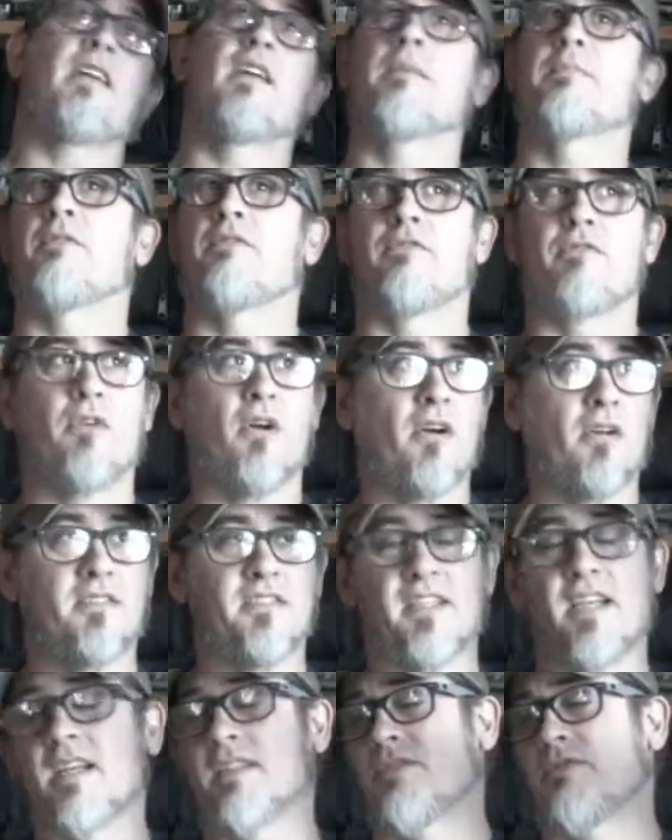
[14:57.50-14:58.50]
up a
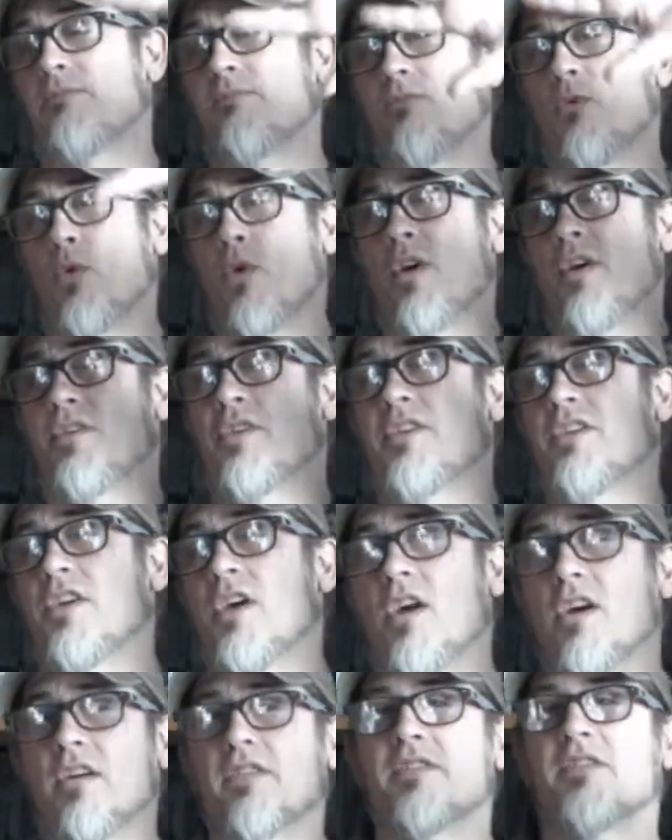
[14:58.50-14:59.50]
frog's ass from 400
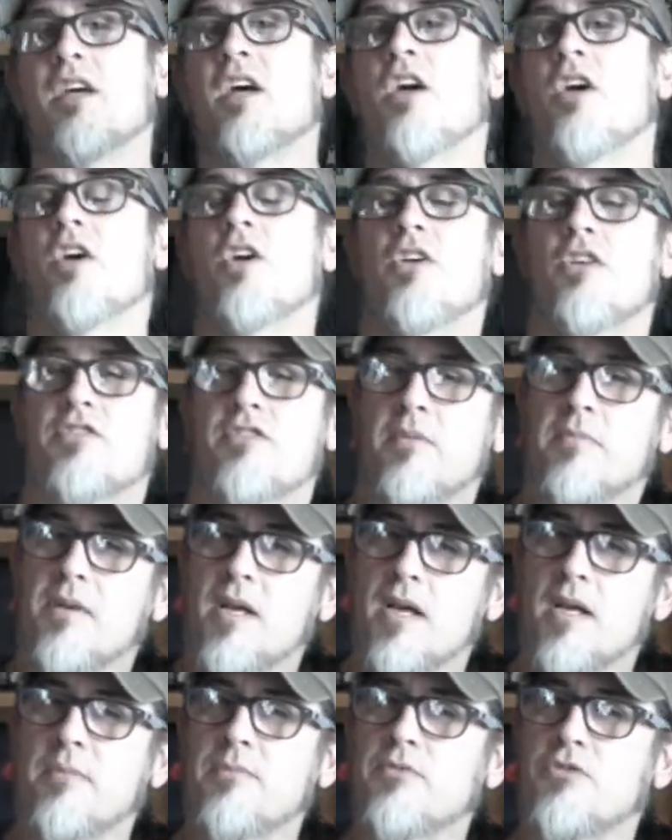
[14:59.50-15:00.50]
yards.
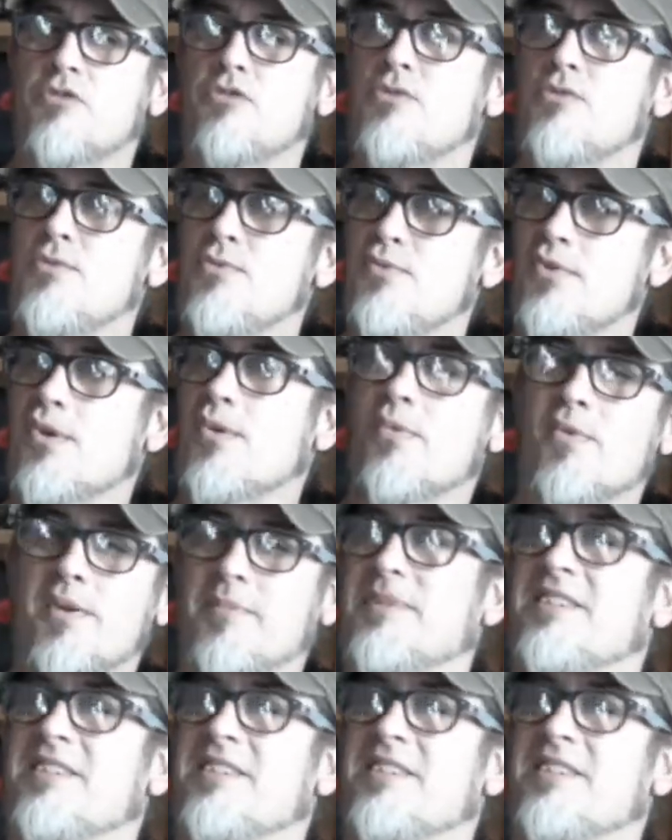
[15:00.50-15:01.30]
Sometimes you don't want to be